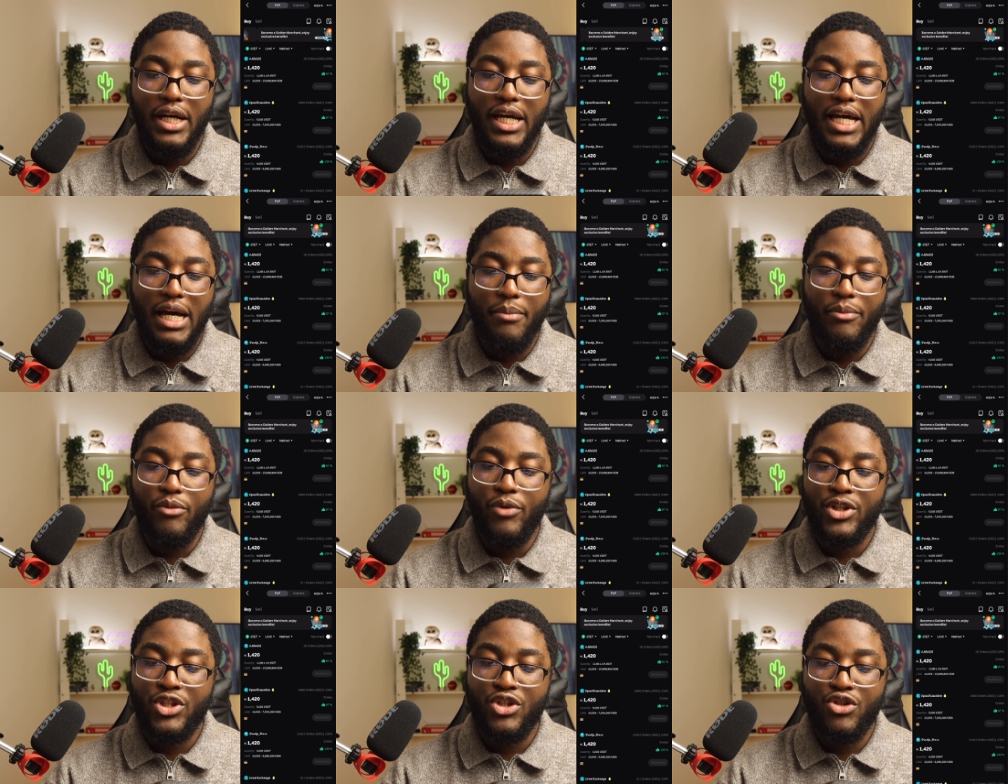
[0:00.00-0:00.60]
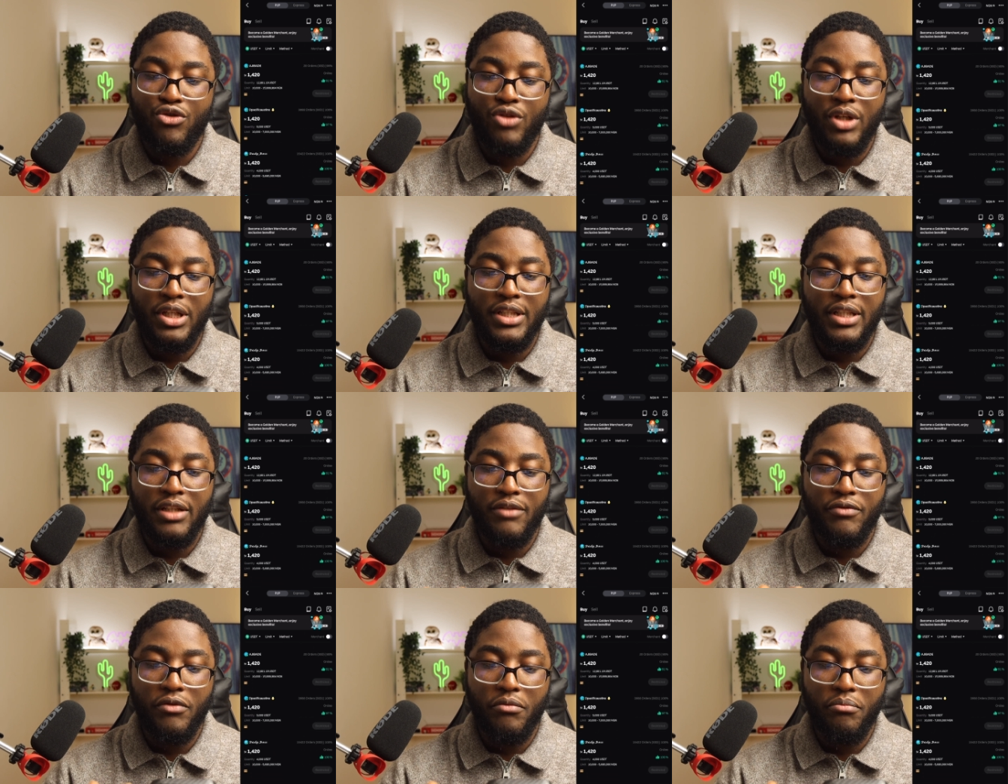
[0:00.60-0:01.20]
I'm
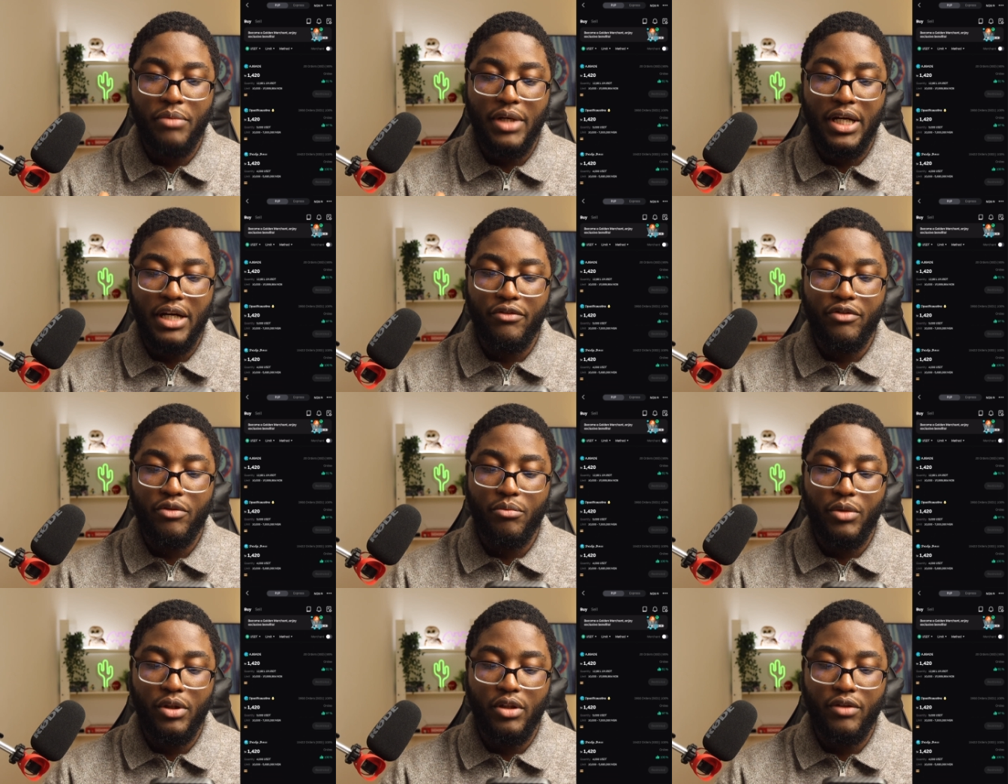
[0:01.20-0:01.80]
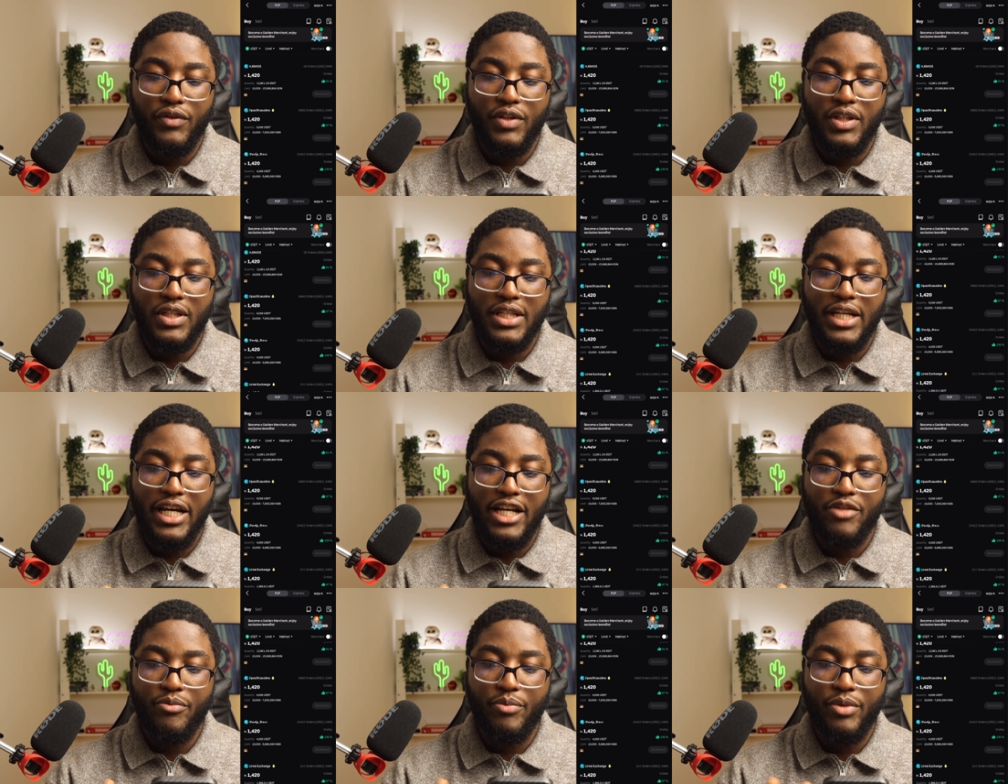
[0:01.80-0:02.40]
restricted from buying from all of these
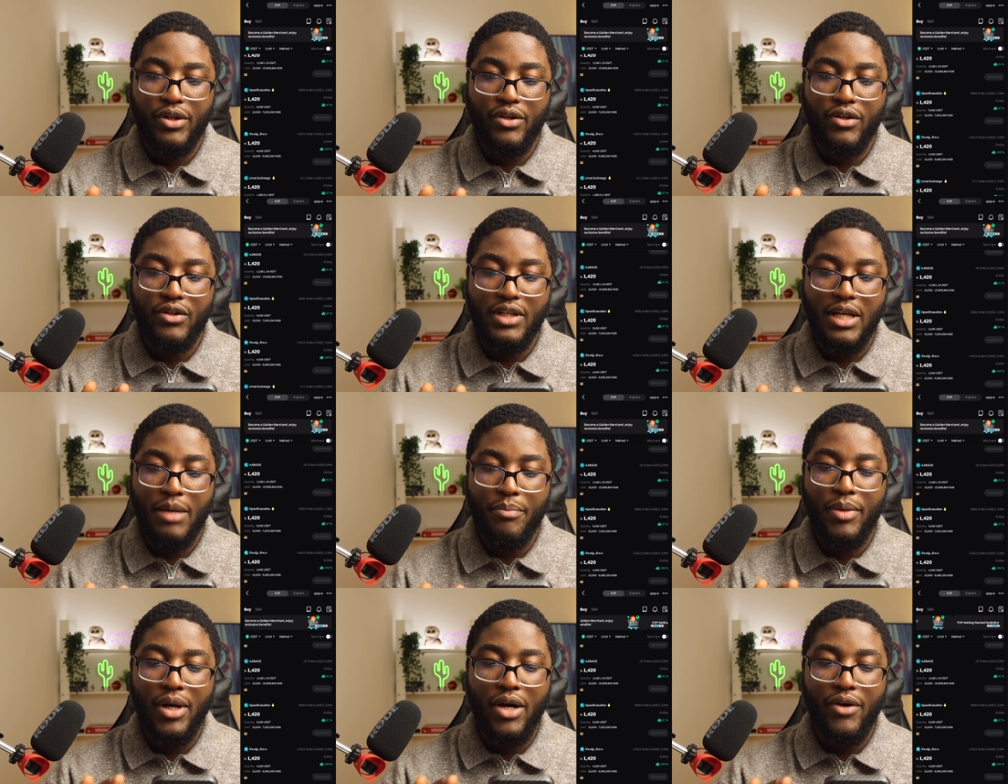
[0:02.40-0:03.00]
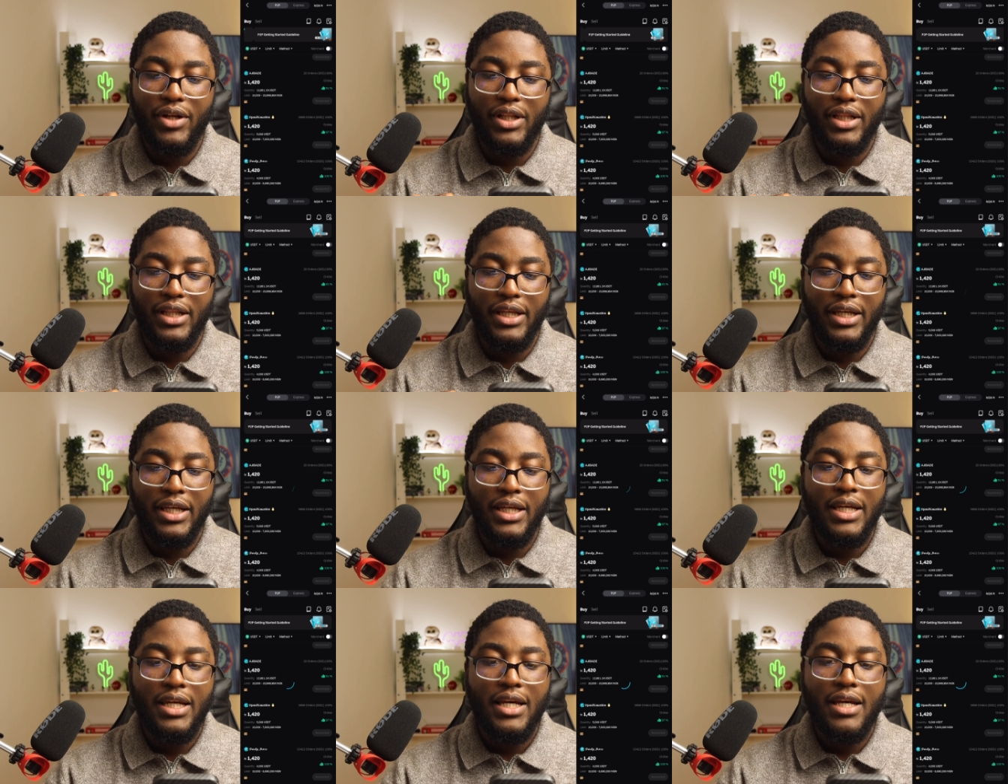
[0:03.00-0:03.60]
guys because
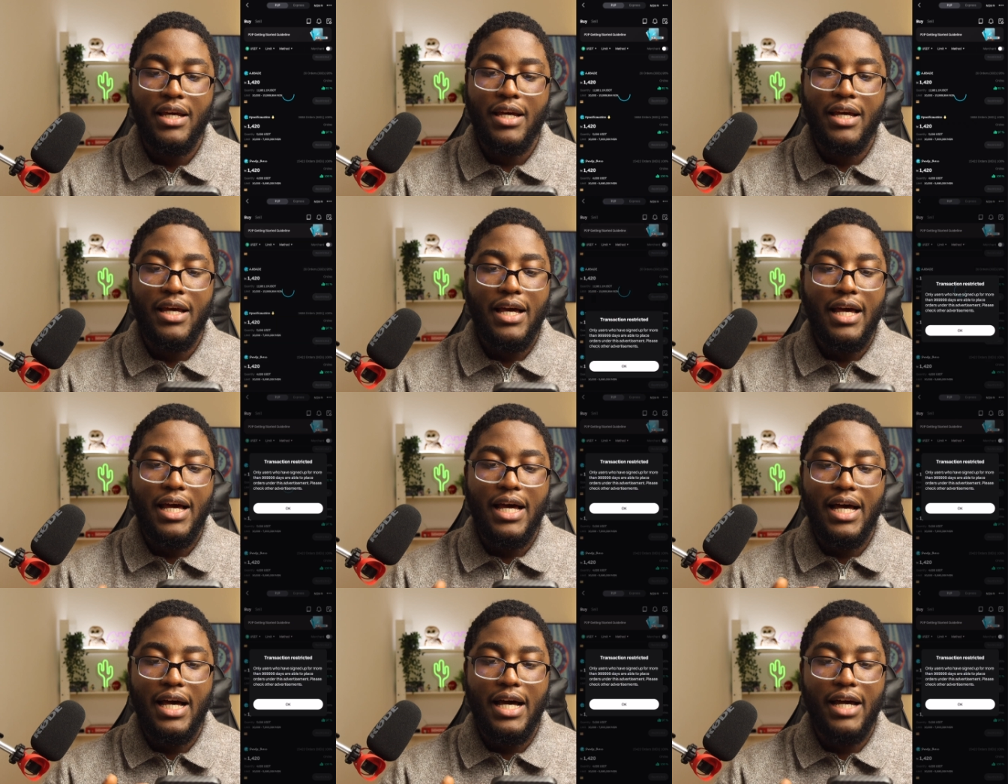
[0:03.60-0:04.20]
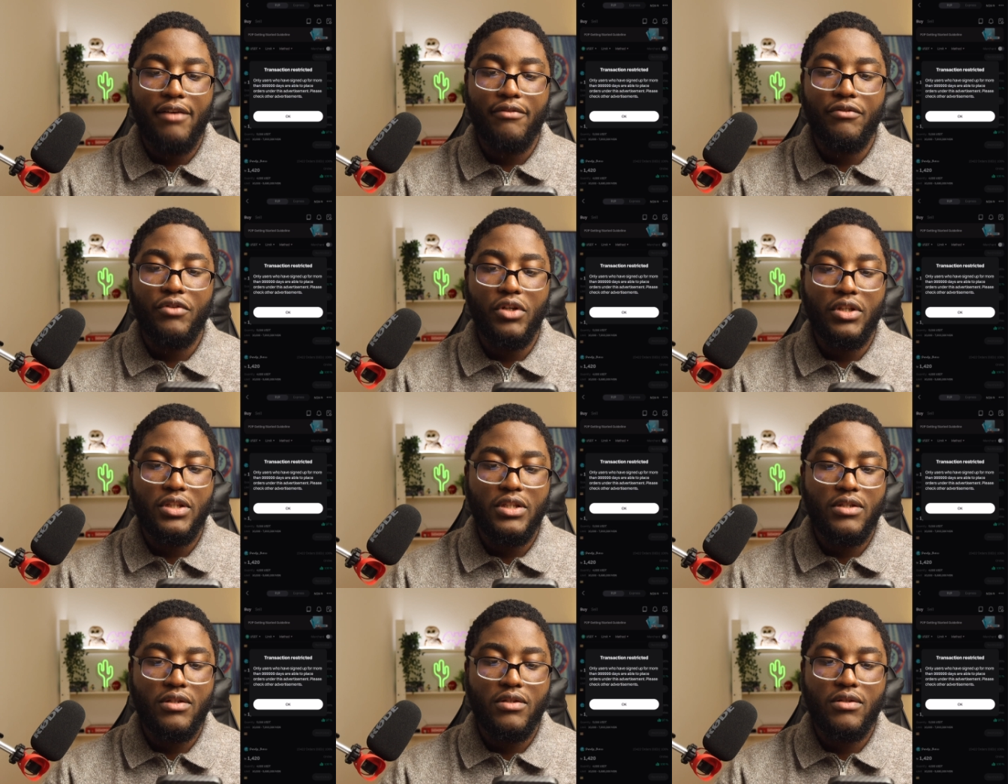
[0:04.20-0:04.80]
apparently I have
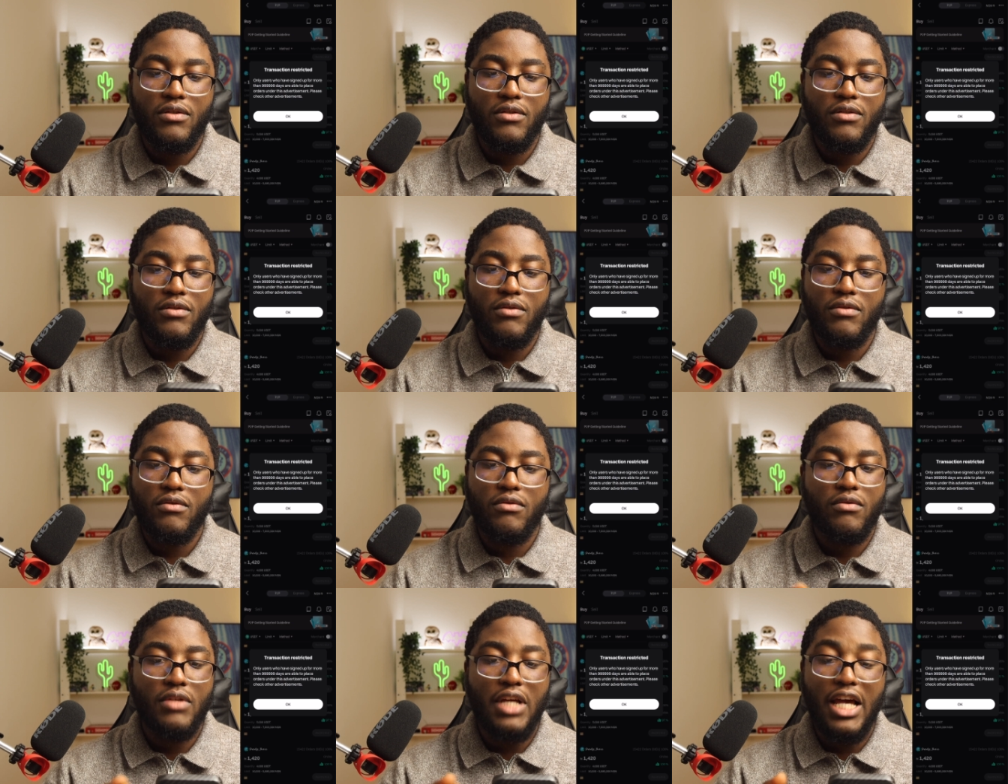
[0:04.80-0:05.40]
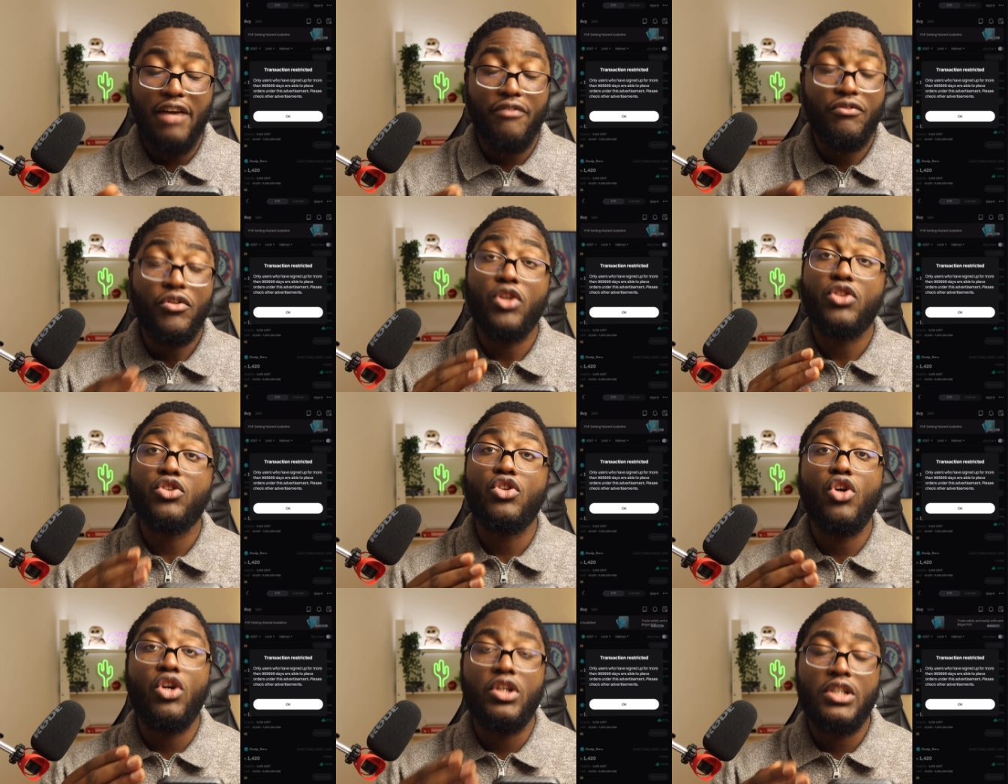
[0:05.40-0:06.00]
not
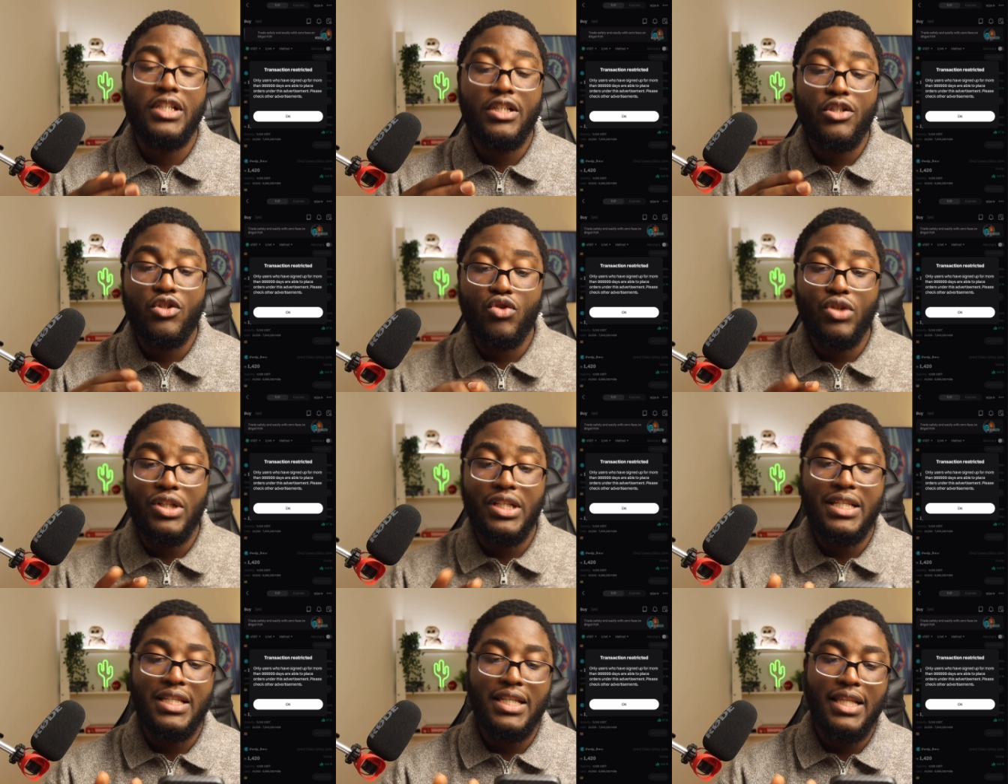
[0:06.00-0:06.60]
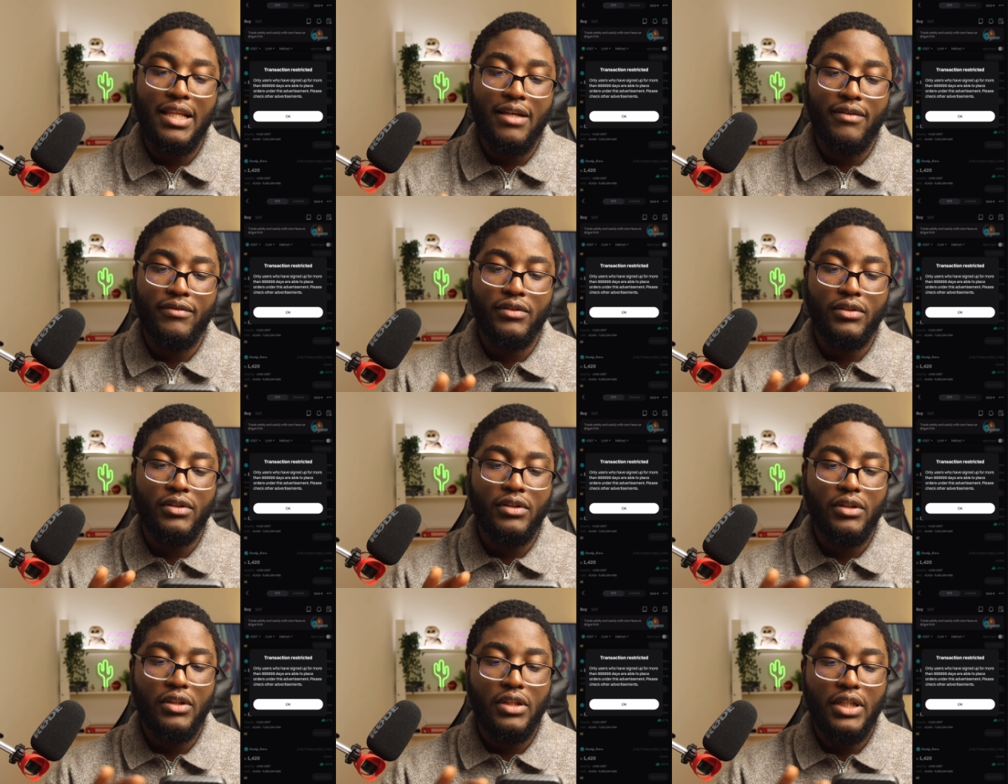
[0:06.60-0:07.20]
gotten to this
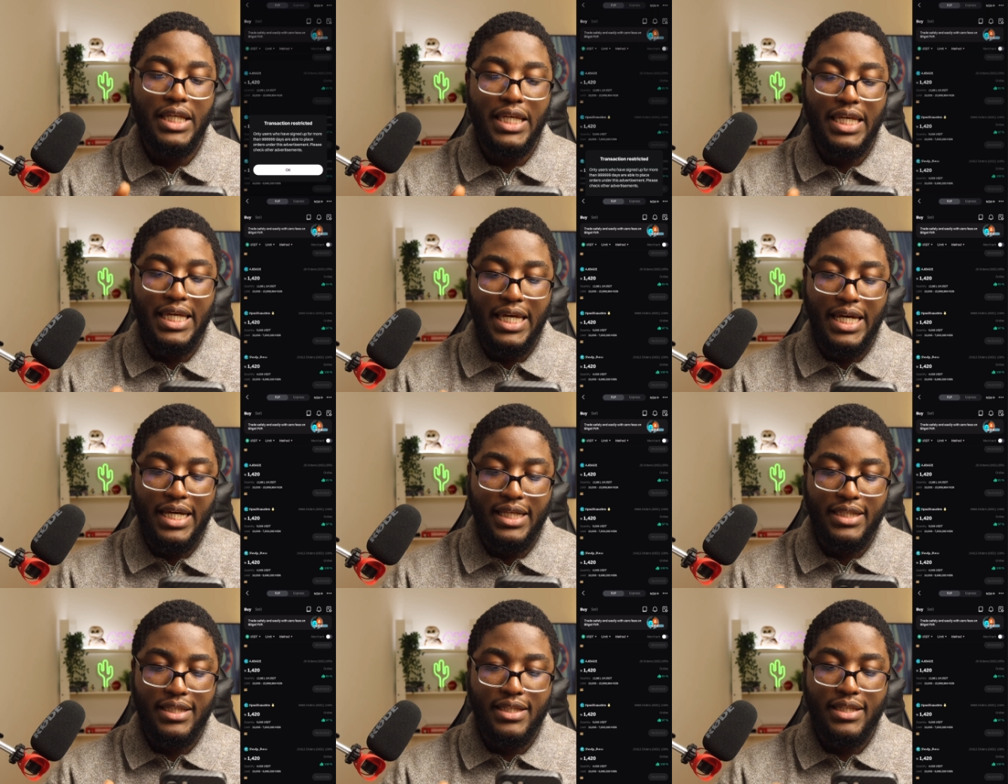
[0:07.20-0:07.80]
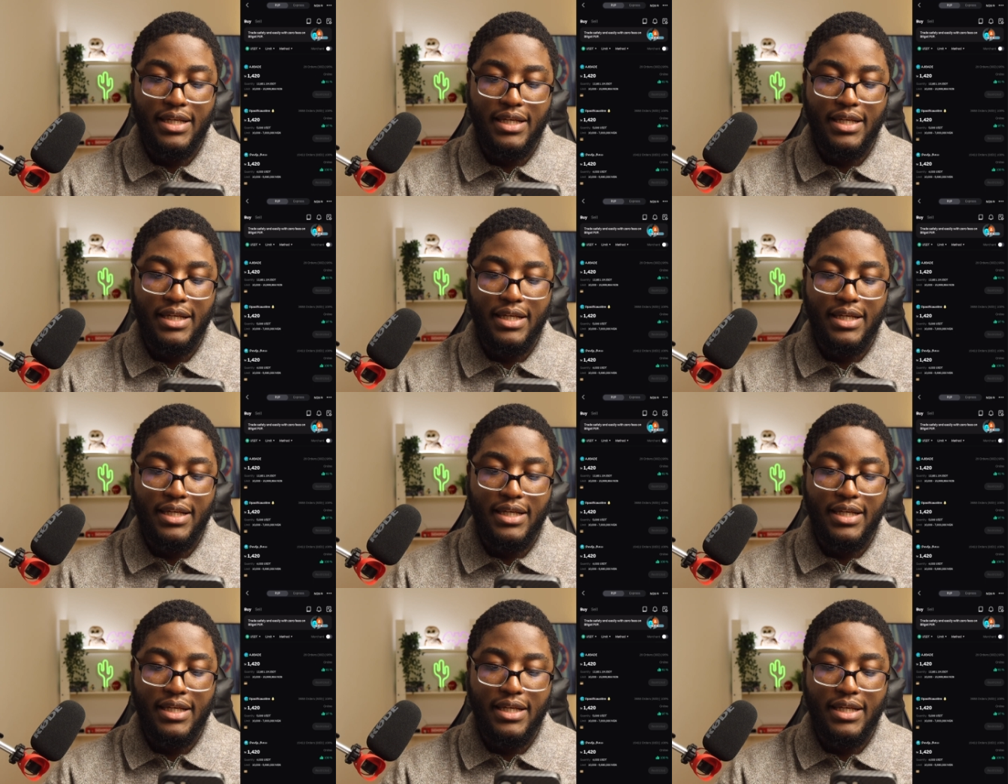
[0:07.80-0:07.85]
level yet.